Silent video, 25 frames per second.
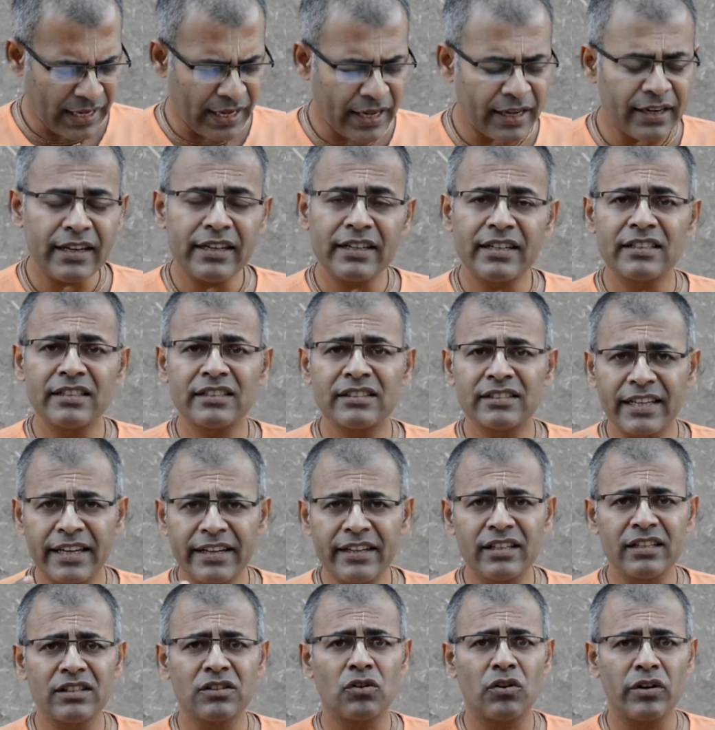And it is
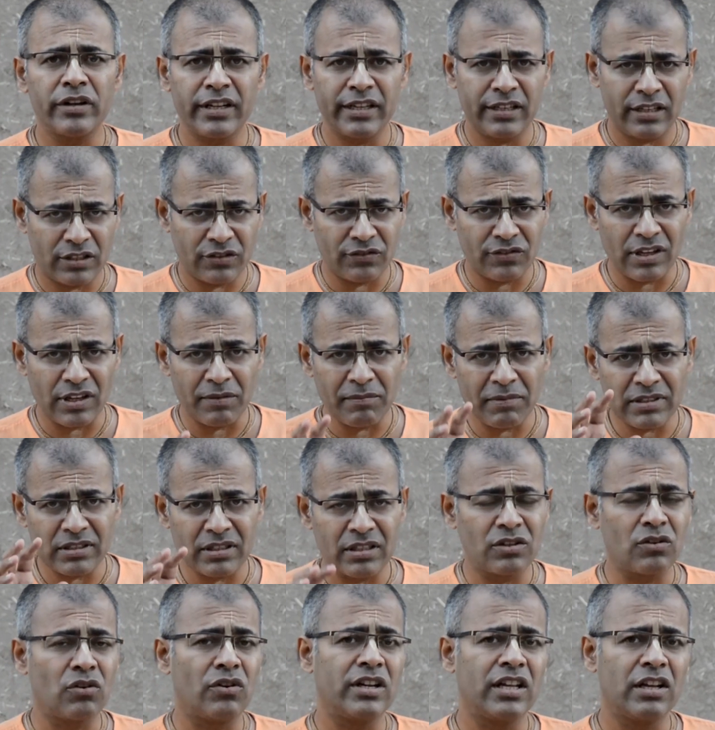said it is famous
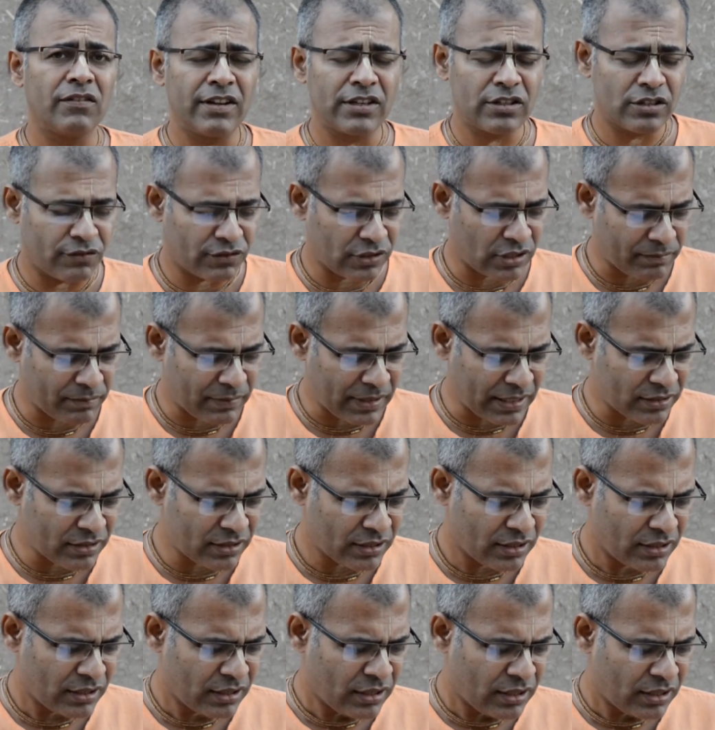in Gaudiya Vaishnav Samaj,
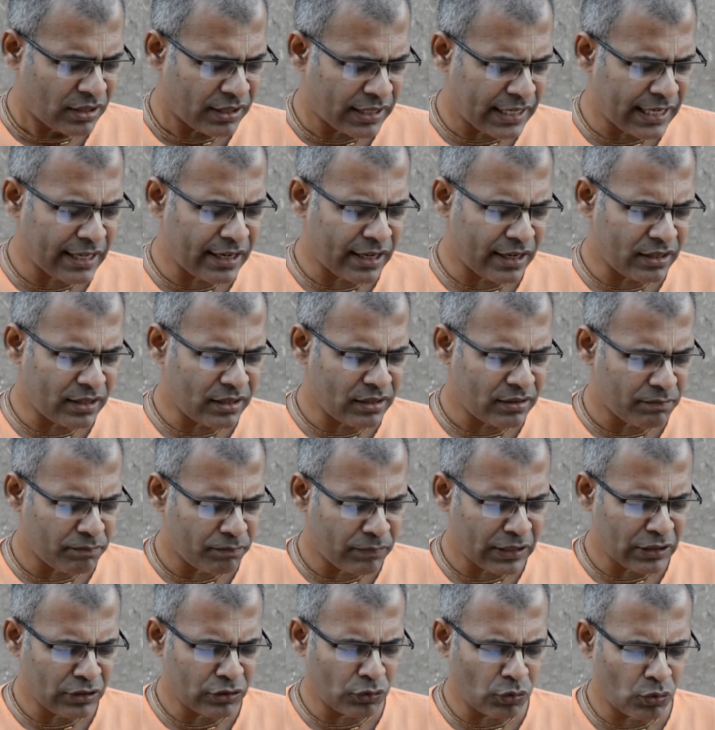Kiran
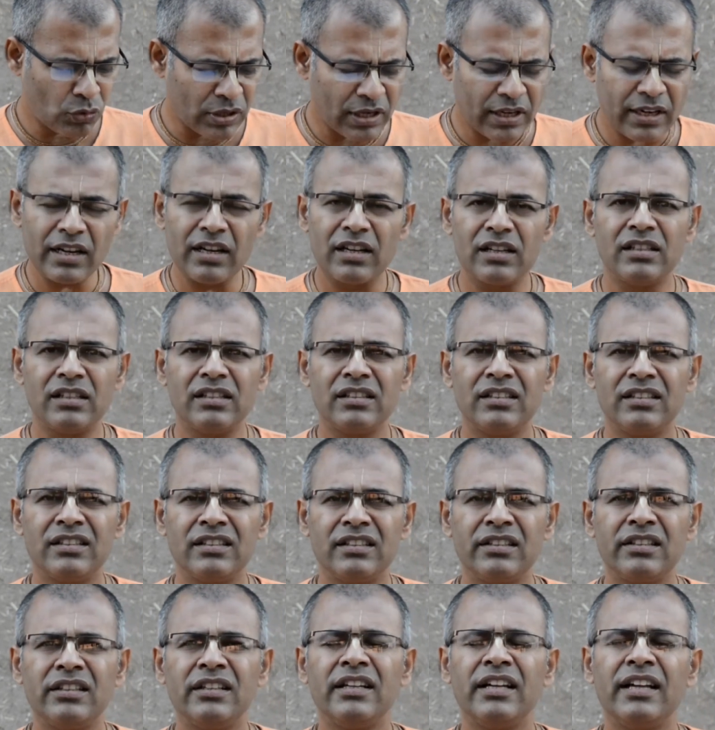Bindu Kana
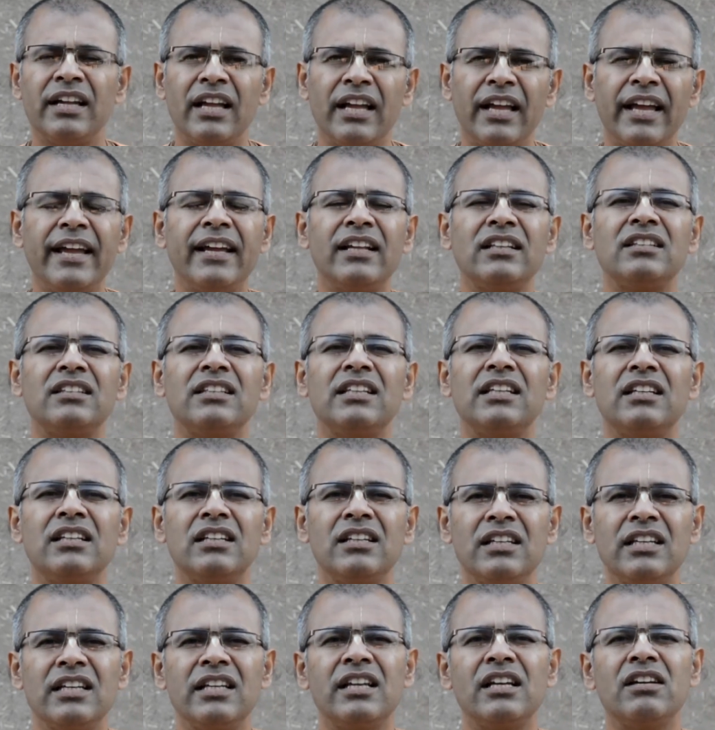E
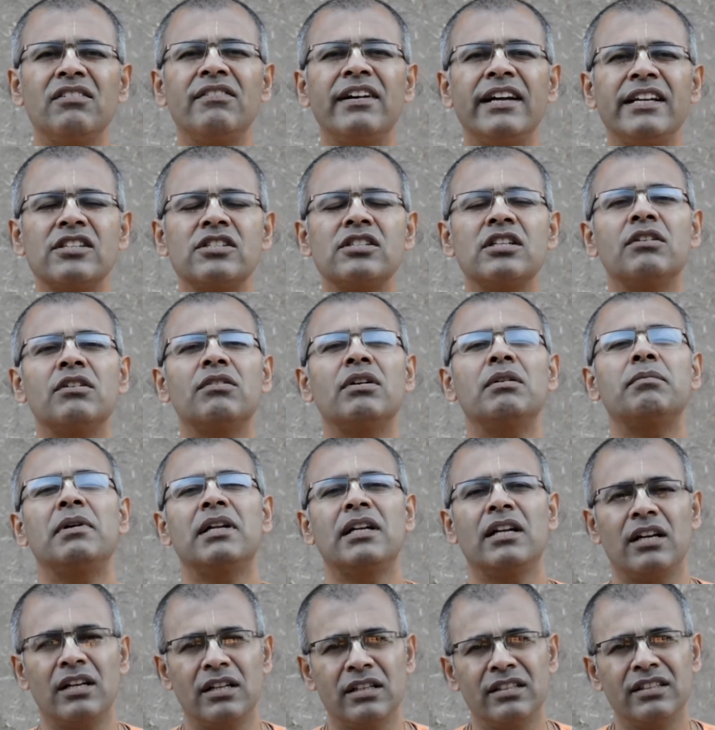Teen Niye Vaishnava
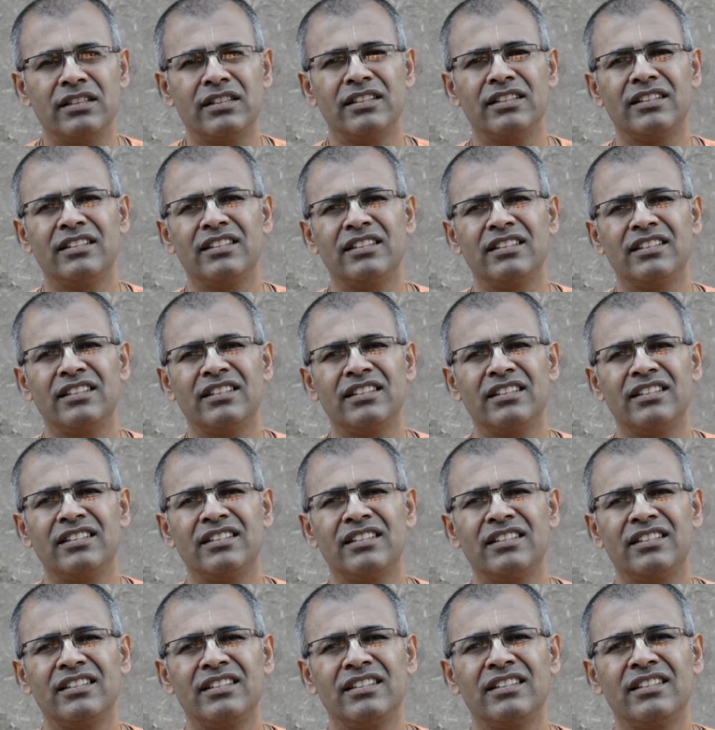Pana.
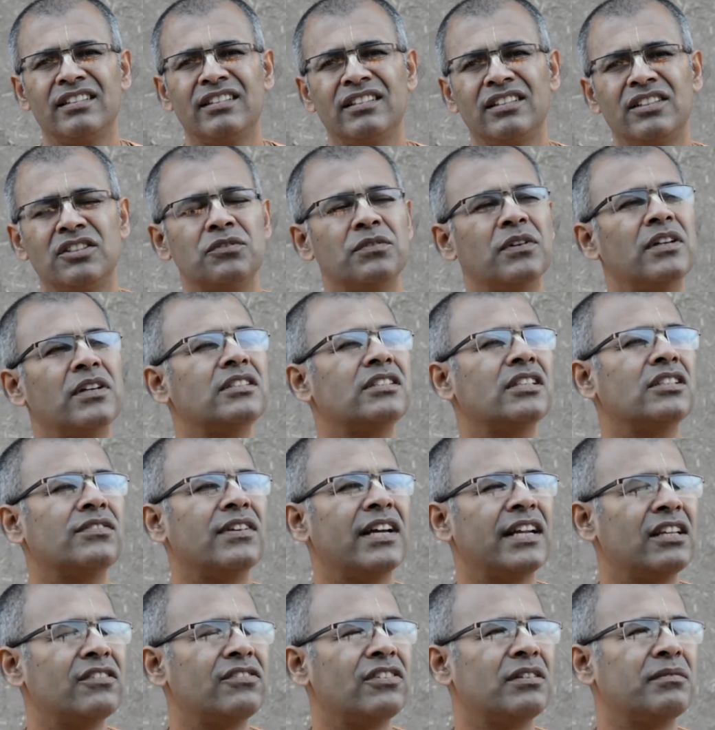This verse is
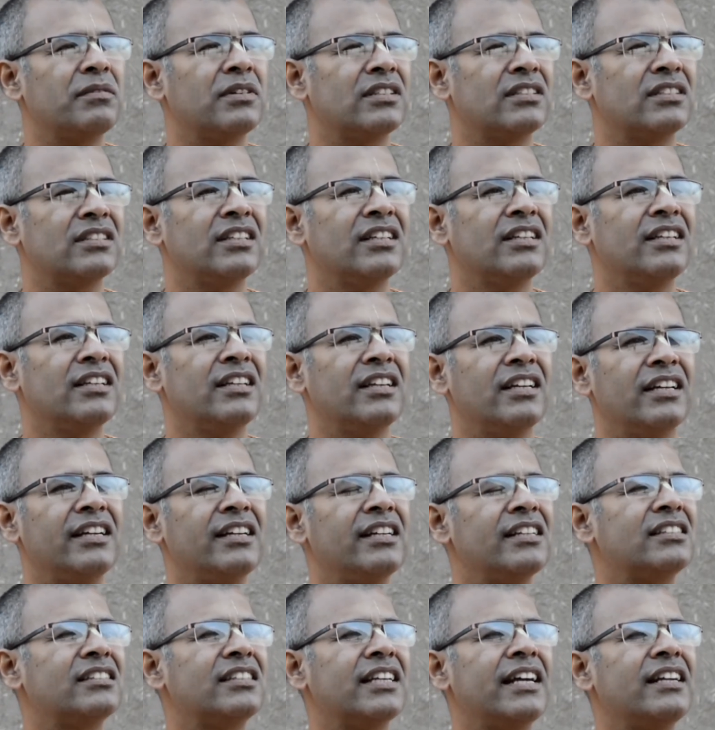very famous.
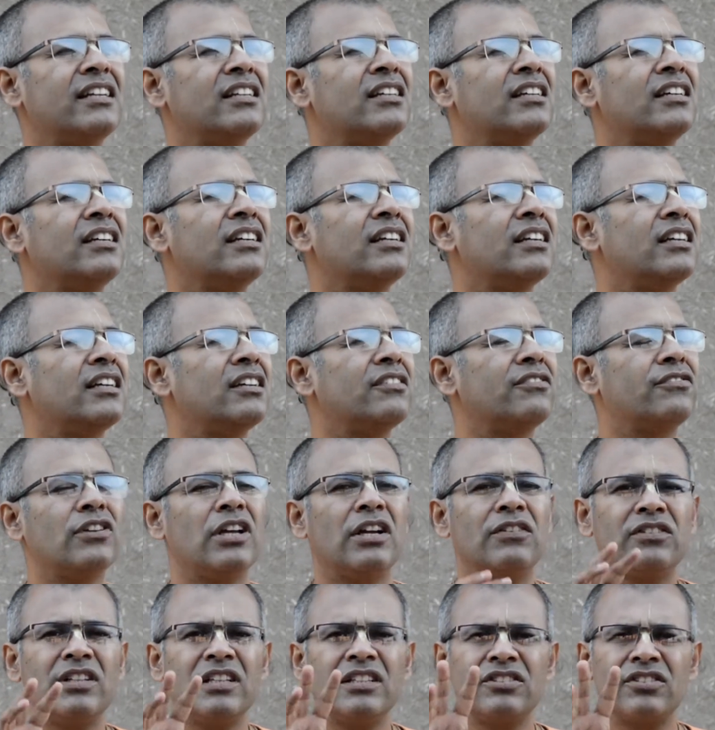It is said, if you
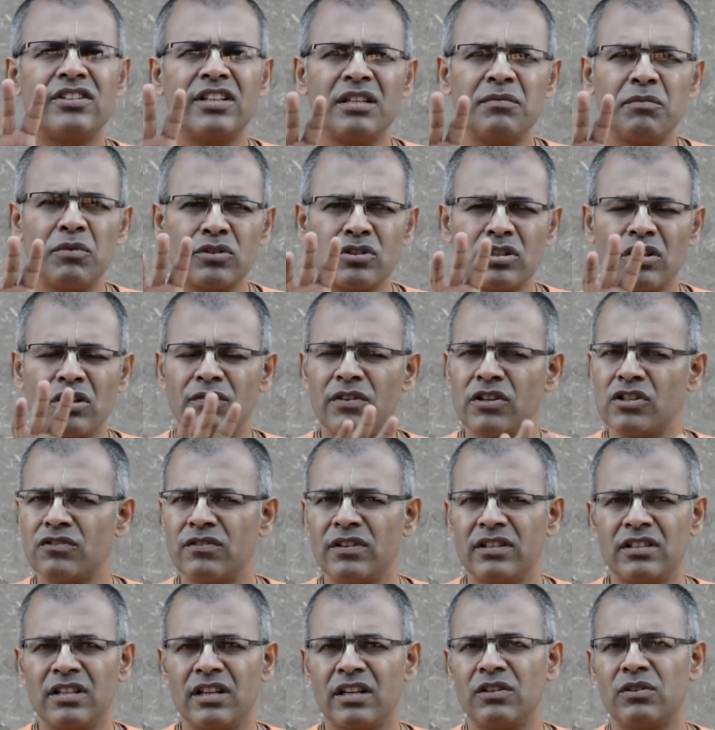have these three books of
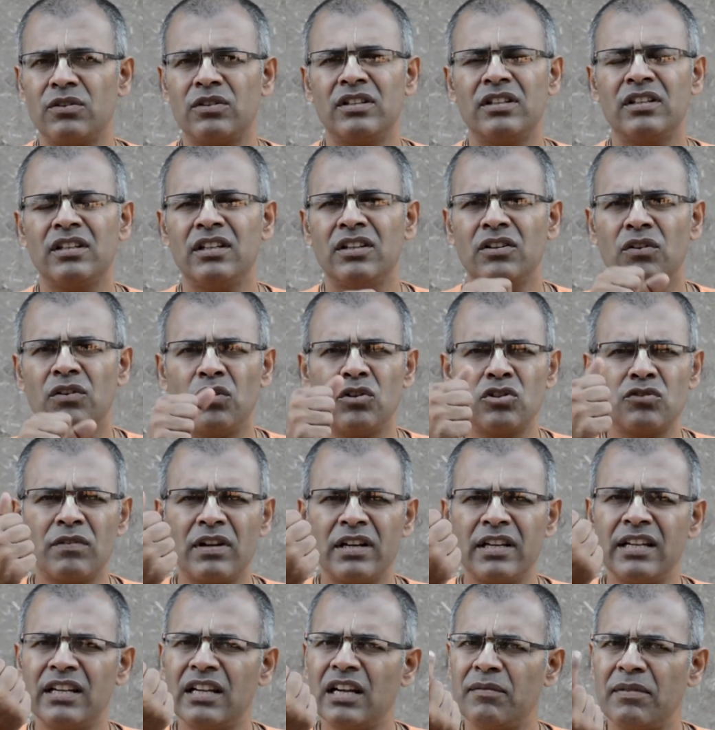Vishwanath Thakur,
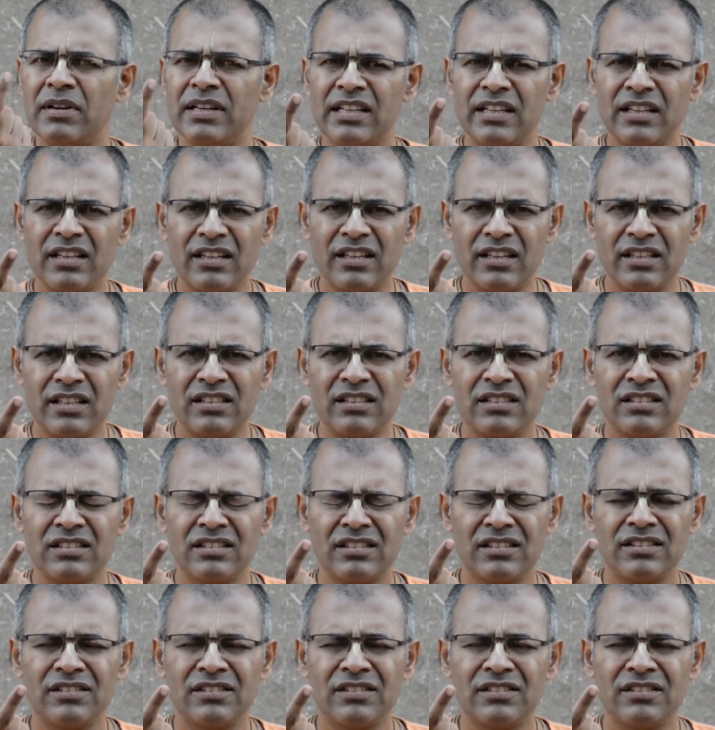Ujmal Leelamani Kiran,